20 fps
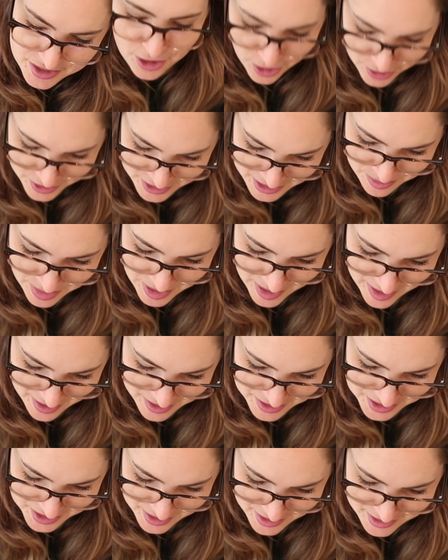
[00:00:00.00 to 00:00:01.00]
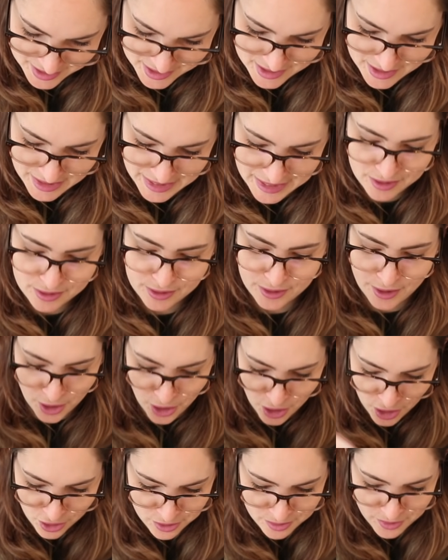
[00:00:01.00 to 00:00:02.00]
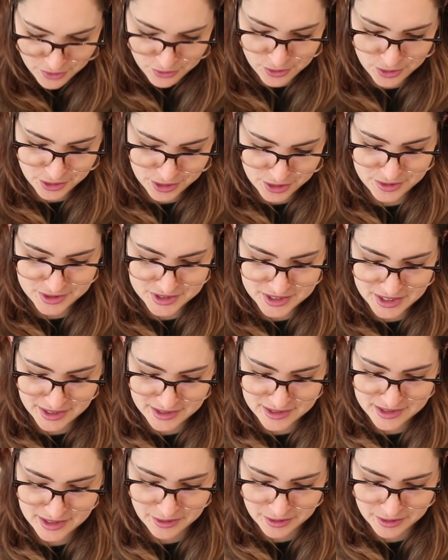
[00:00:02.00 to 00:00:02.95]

Content page is like the home of all the content,